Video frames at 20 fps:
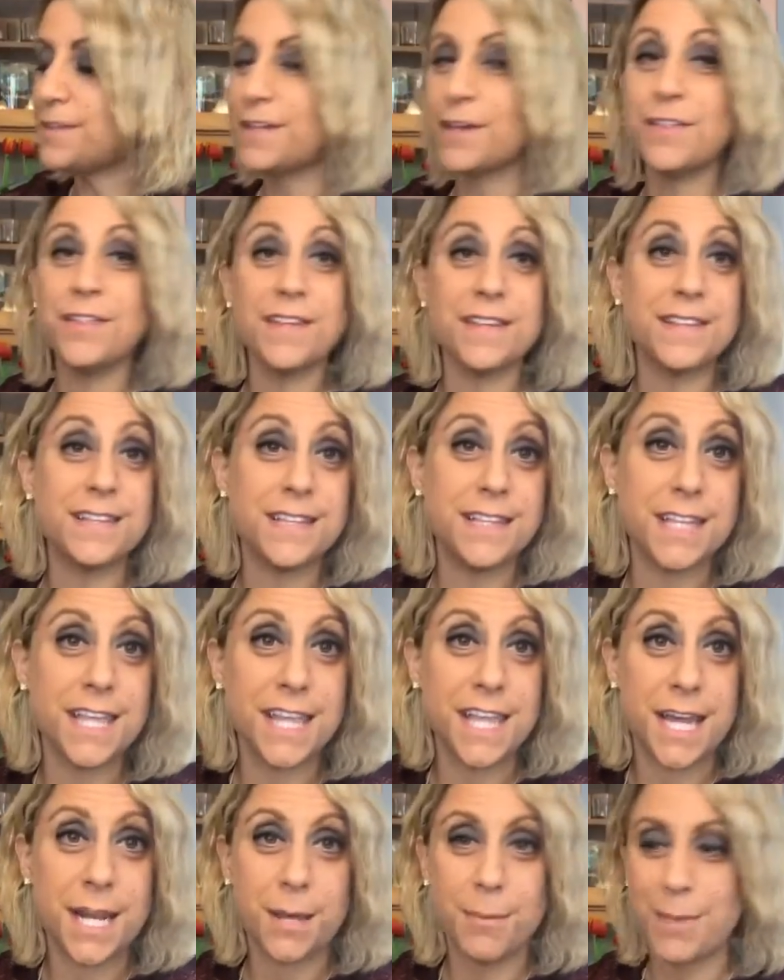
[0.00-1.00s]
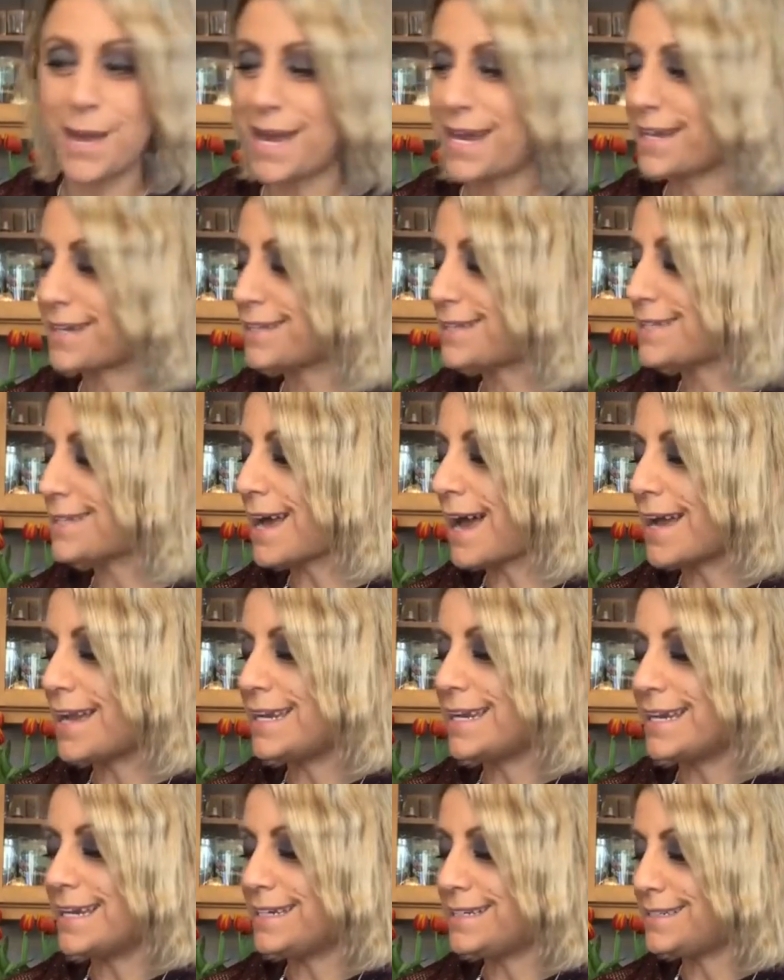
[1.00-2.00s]
So this is a little bit
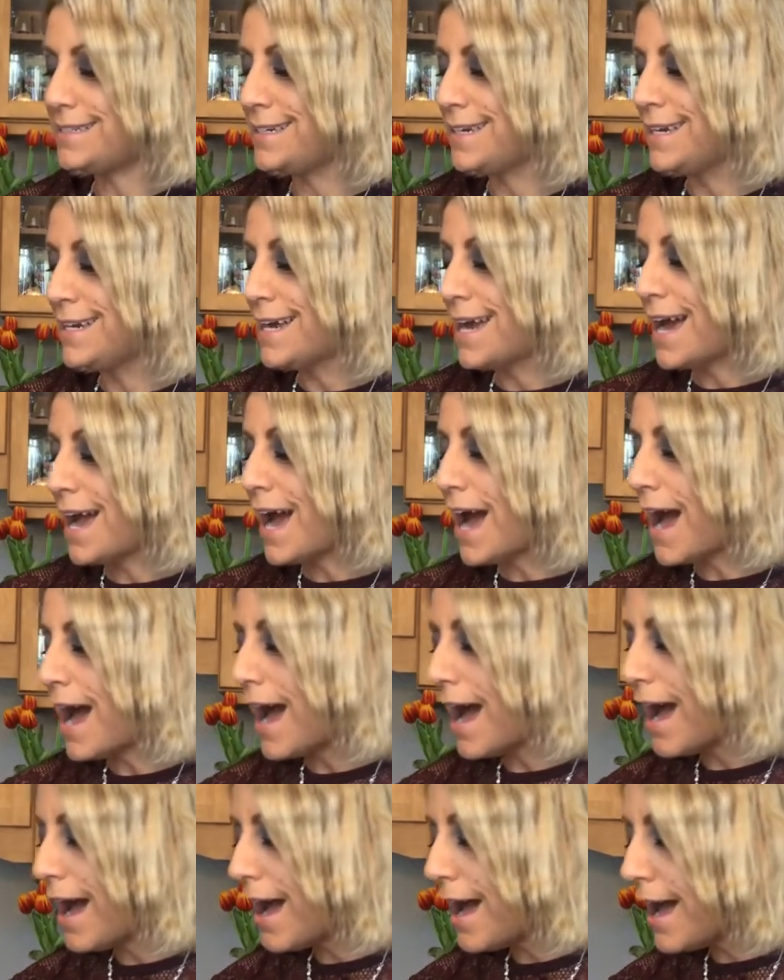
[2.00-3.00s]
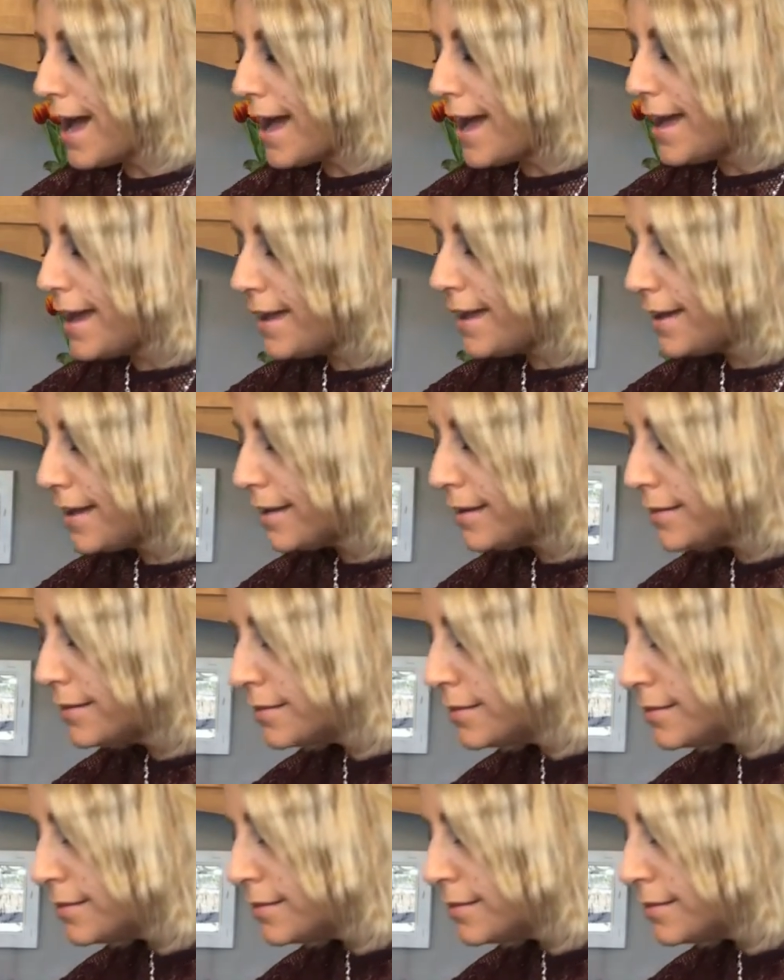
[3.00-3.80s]
exciting. I